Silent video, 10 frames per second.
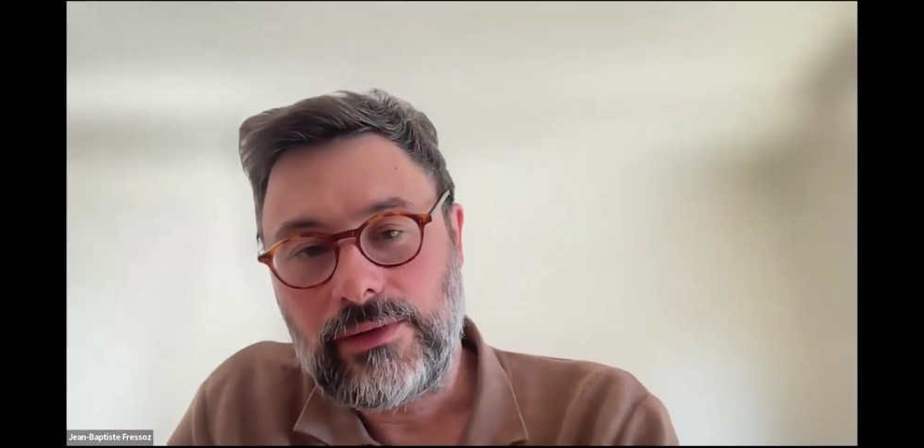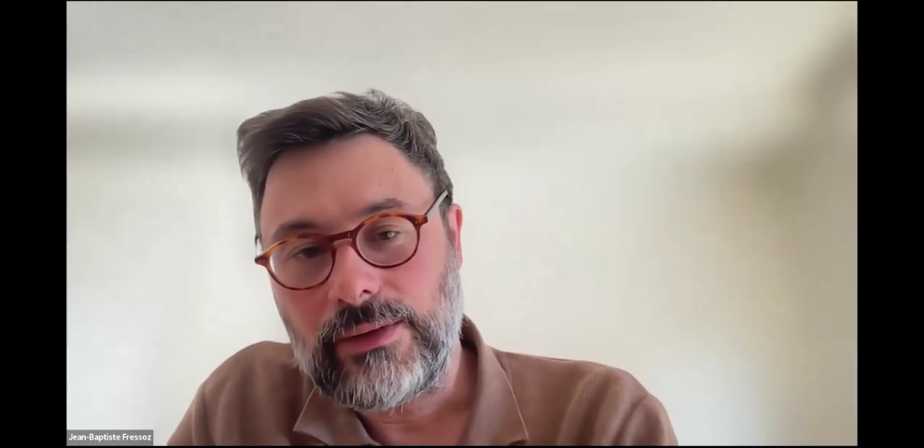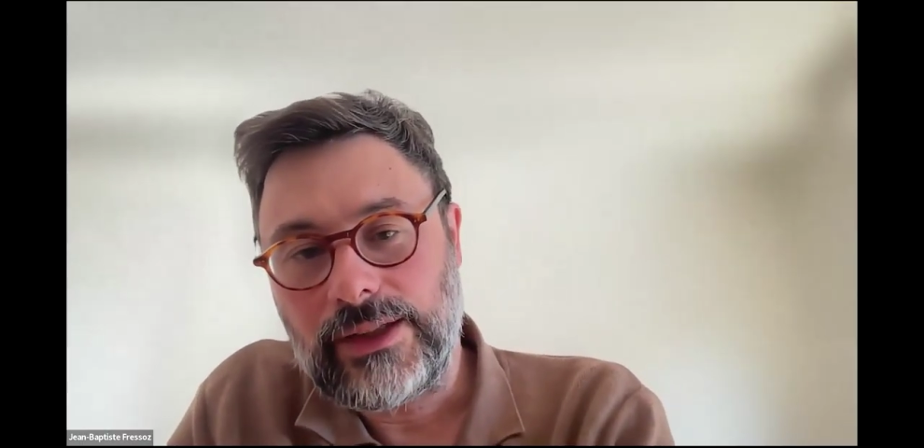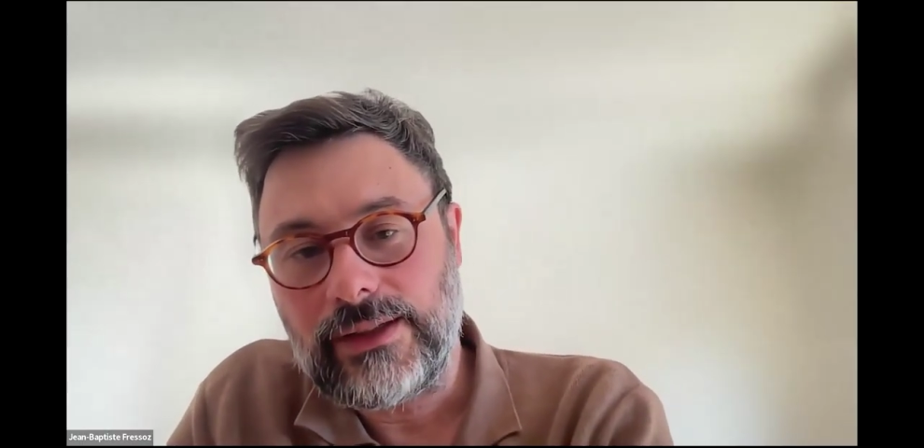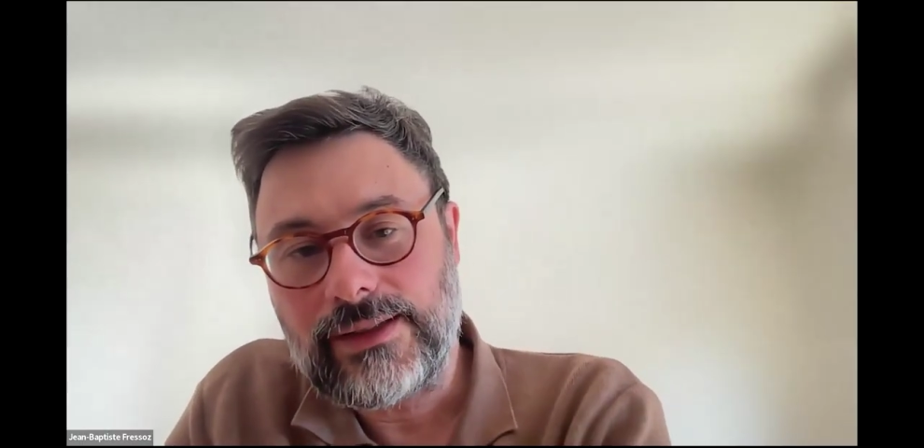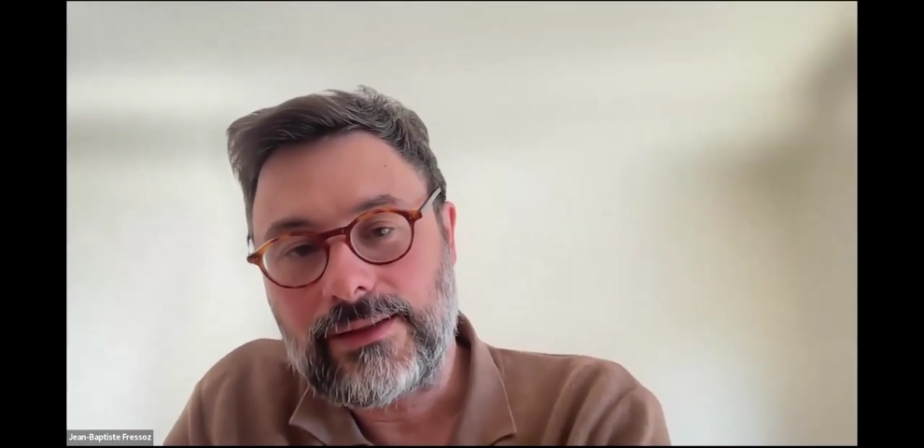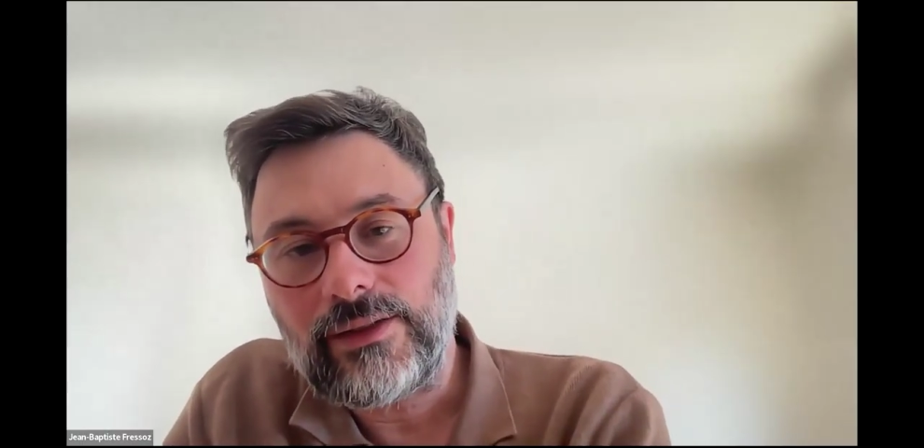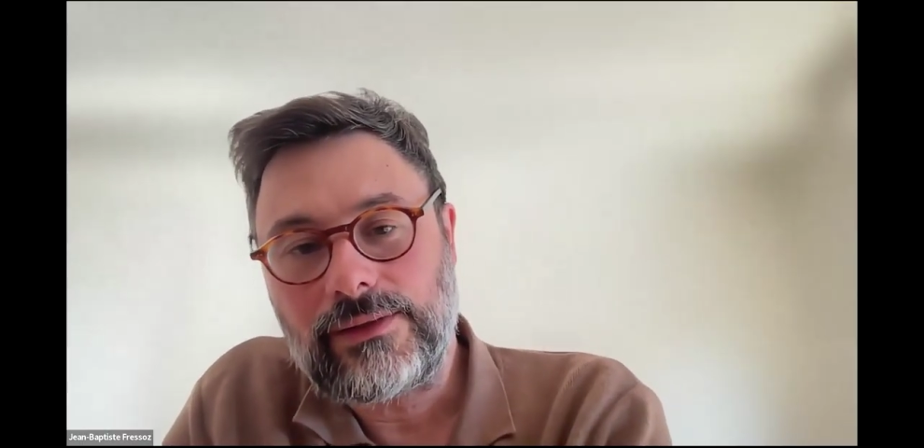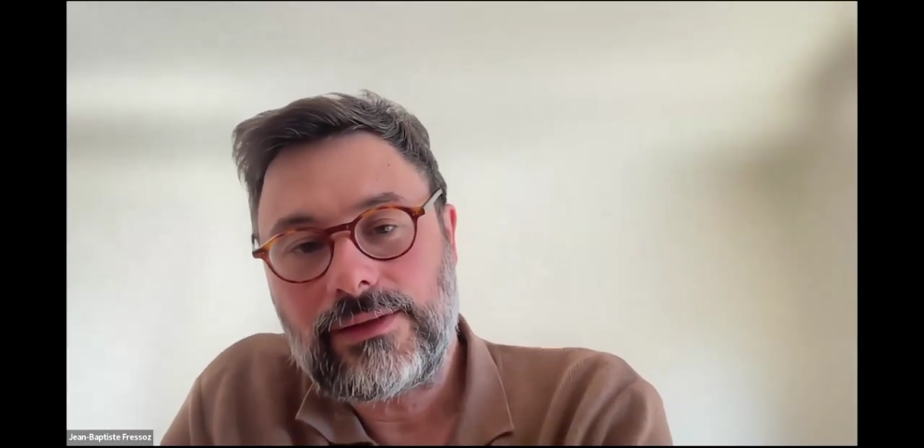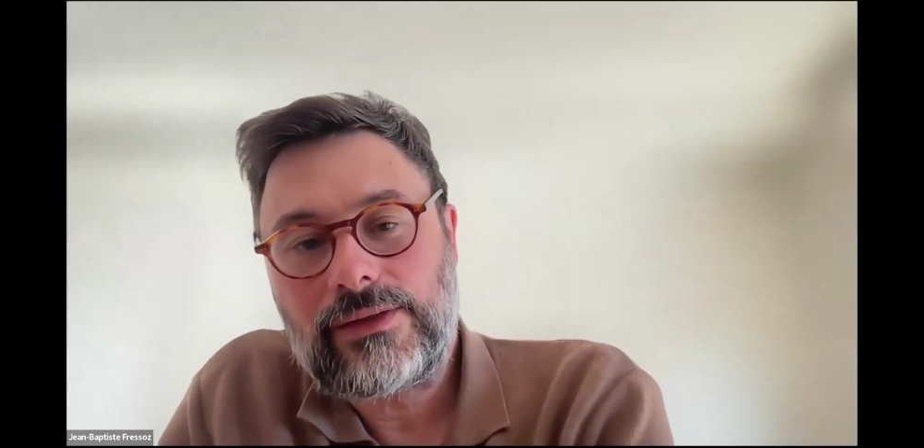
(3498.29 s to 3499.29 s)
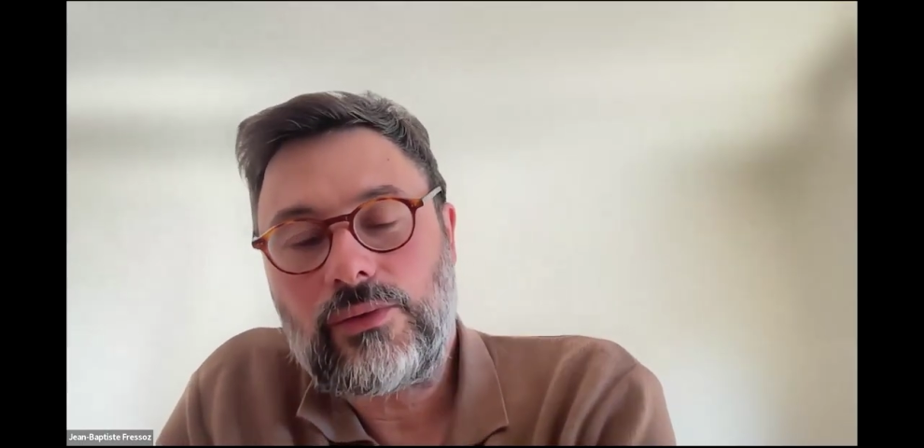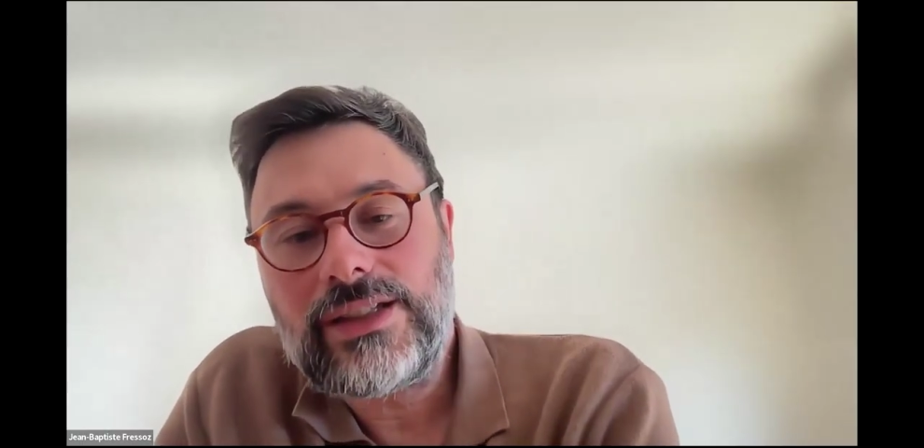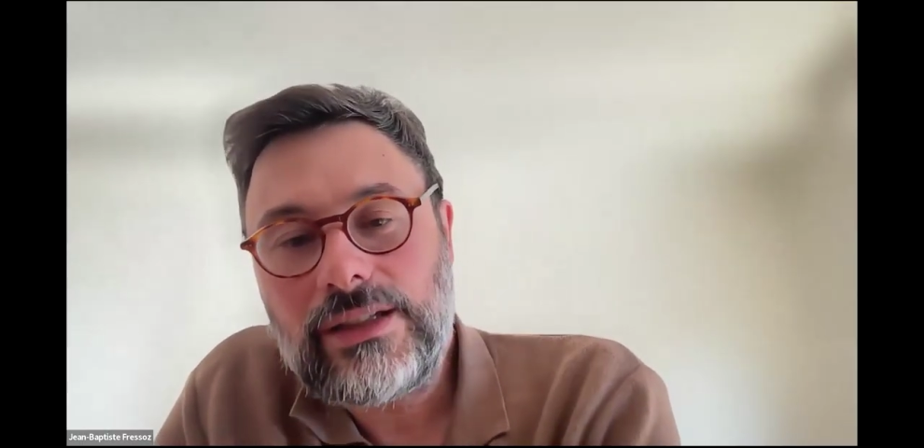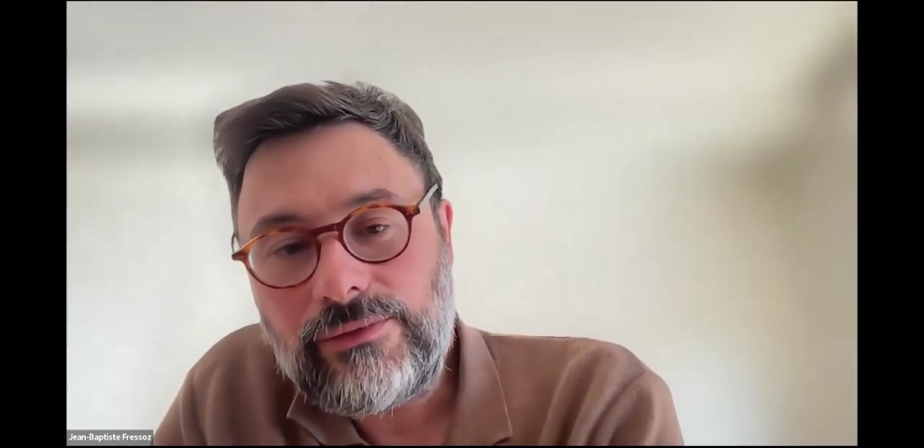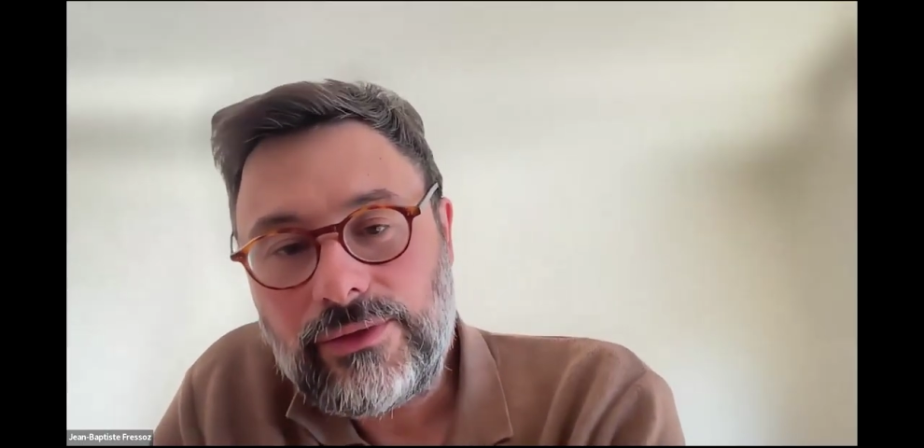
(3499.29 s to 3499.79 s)
I mean, it's not so
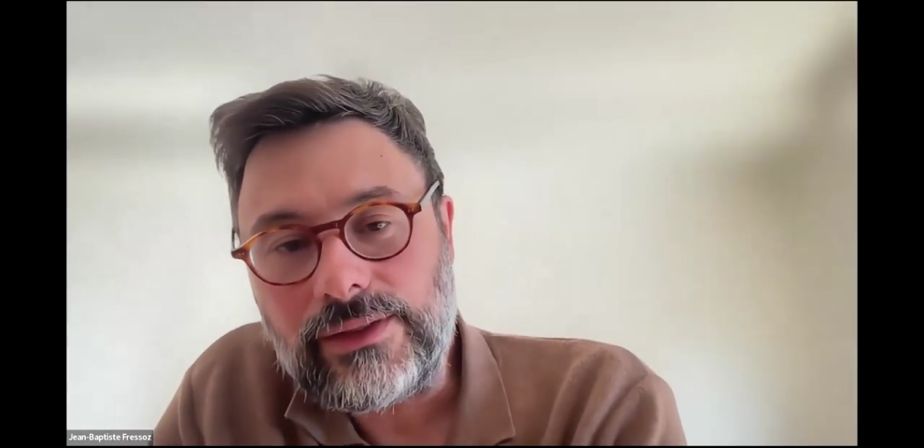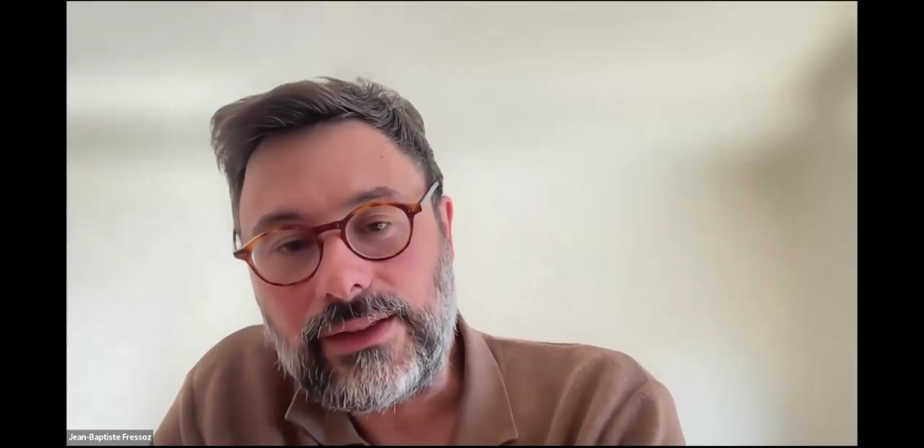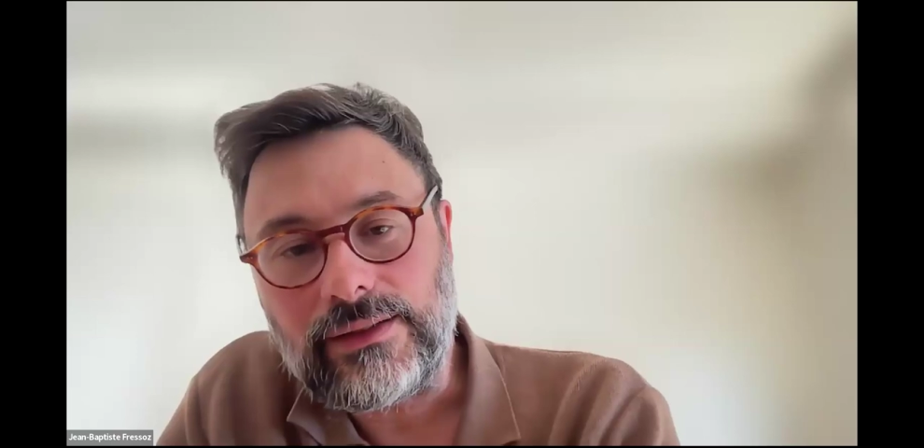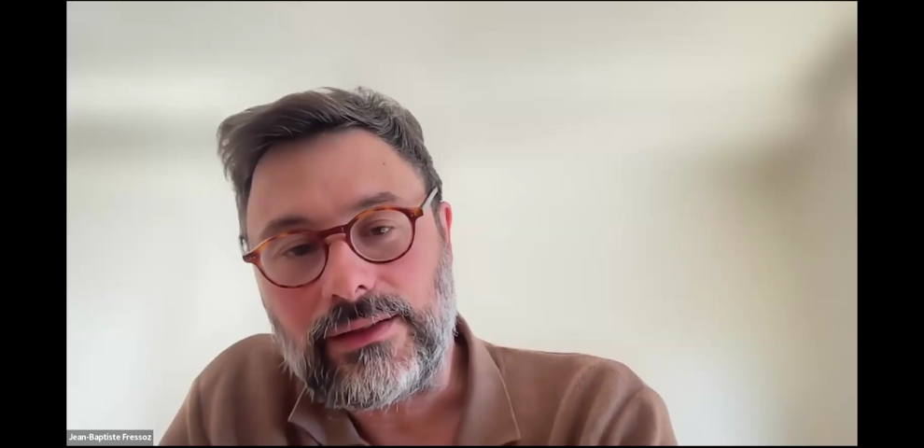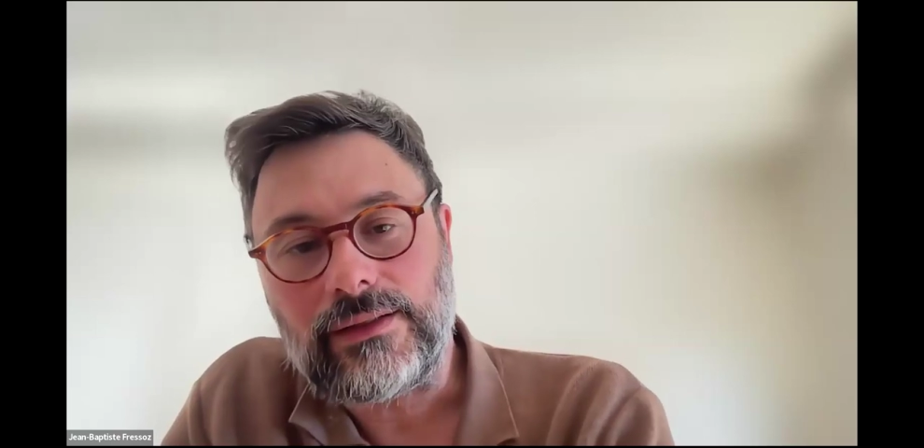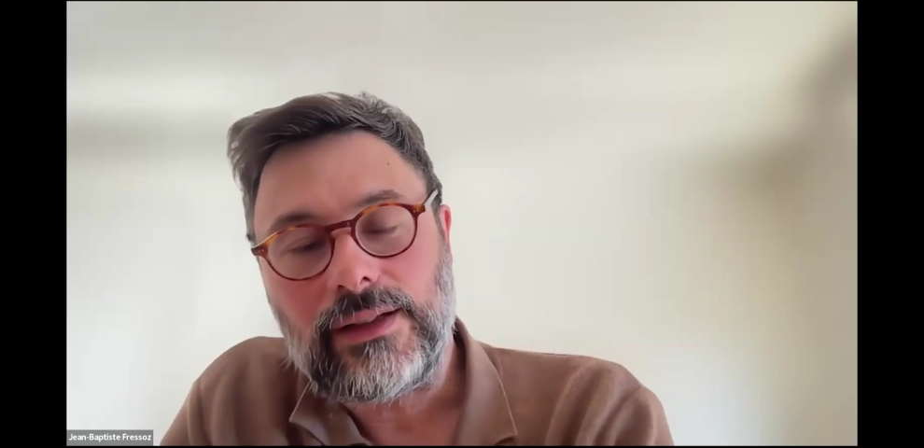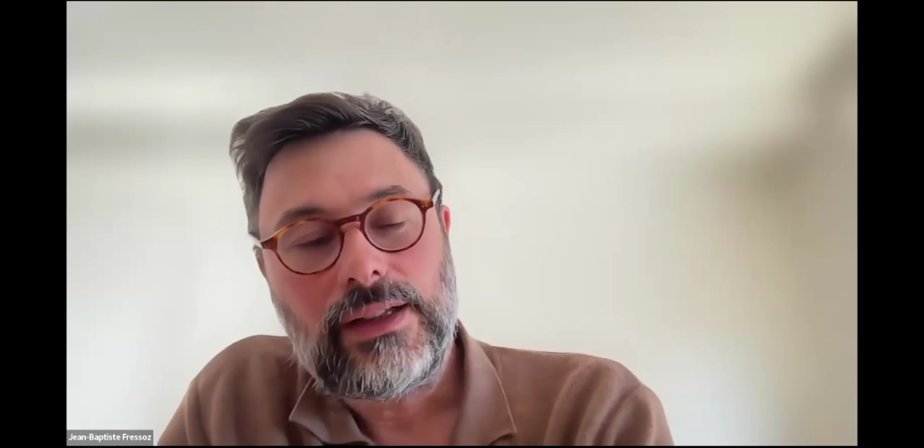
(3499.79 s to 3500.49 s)
different, and